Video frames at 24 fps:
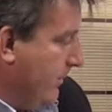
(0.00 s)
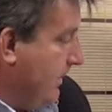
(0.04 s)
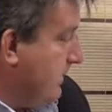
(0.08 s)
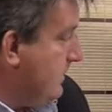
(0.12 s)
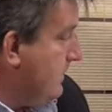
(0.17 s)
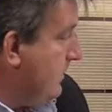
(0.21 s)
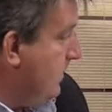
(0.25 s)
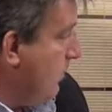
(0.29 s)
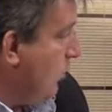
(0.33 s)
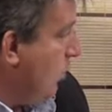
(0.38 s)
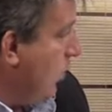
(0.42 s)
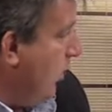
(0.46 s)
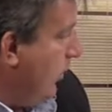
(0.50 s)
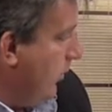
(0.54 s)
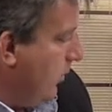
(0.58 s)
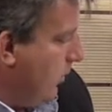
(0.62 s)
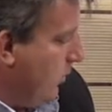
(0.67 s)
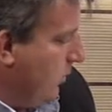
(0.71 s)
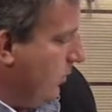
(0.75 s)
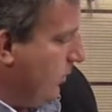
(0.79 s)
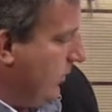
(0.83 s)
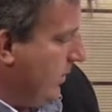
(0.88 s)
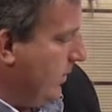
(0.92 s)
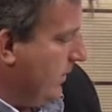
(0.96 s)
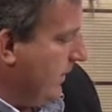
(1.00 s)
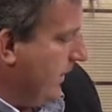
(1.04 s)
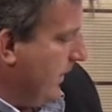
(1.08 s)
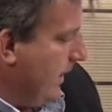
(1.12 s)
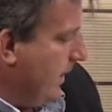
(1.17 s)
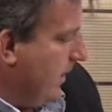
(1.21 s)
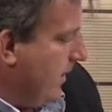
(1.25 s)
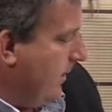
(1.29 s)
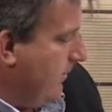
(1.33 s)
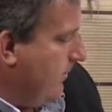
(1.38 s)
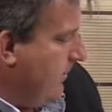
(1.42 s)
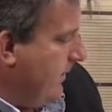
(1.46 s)
is the whatnot we're looking
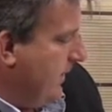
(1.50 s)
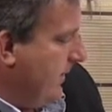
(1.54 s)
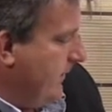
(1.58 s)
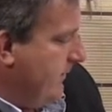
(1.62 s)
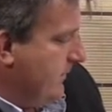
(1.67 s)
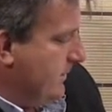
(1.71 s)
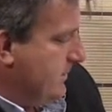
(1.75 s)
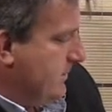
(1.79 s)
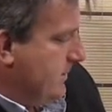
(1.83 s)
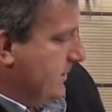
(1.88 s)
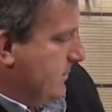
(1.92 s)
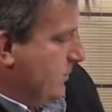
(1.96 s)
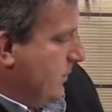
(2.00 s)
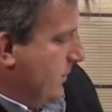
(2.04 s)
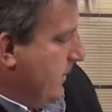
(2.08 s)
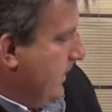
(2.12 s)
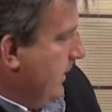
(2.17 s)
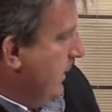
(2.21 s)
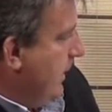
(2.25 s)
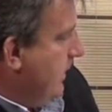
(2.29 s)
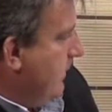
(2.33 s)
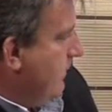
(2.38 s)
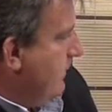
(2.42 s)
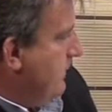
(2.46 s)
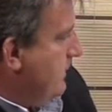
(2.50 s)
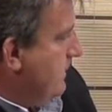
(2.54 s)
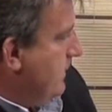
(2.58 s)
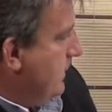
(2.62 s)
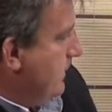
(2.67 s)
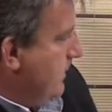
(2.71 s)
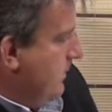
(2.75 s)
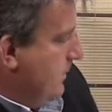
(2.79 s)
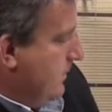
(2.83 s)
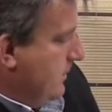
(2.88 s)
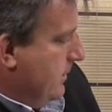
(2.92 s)
at. I believe it's this one here, isn't it?